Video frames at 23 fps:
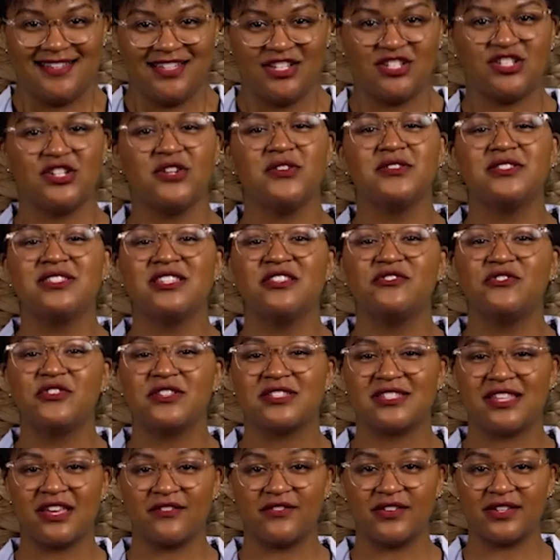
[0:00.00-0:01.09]
Joseph
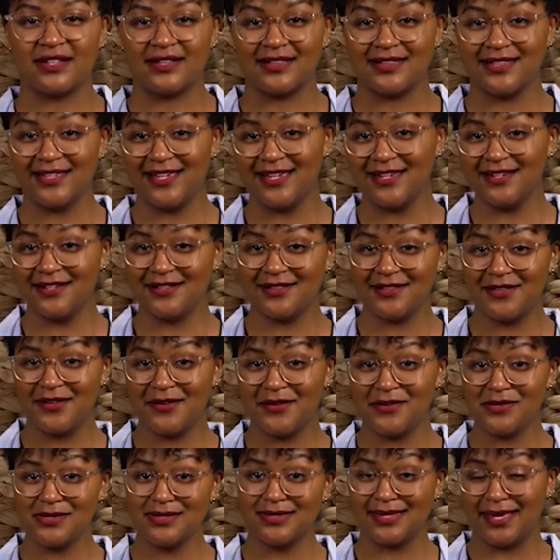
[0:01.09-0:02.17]
was given clean
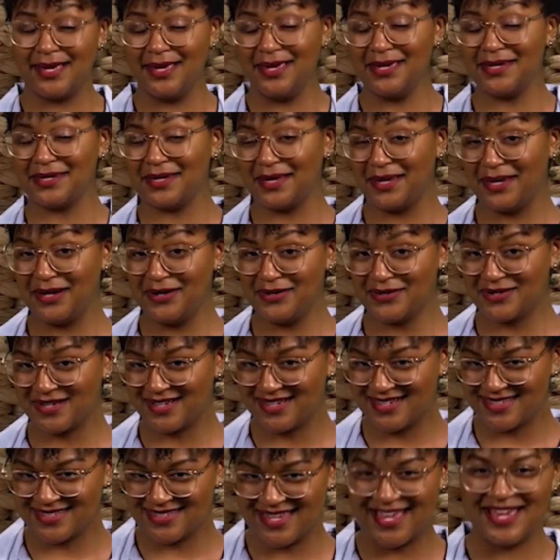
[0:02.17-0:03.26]
clothes and a
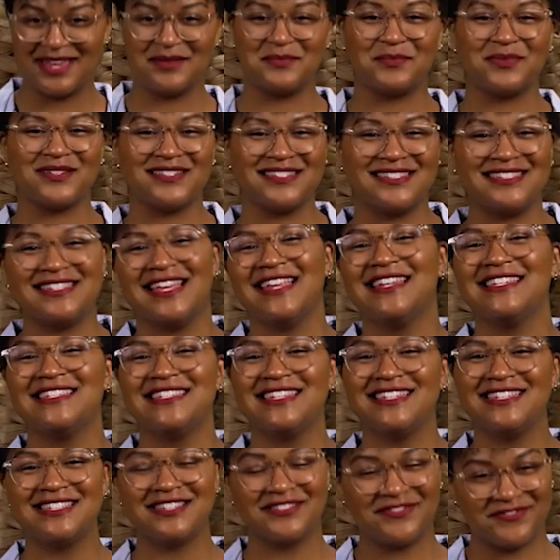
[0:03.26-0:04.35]
haircut and
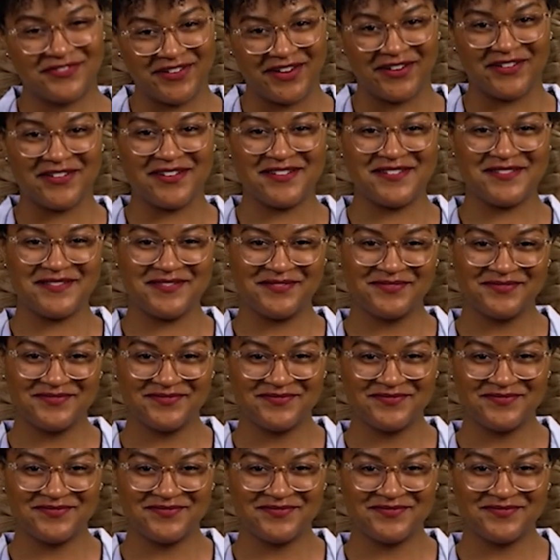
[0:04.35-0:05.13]
presented to Pharaoh.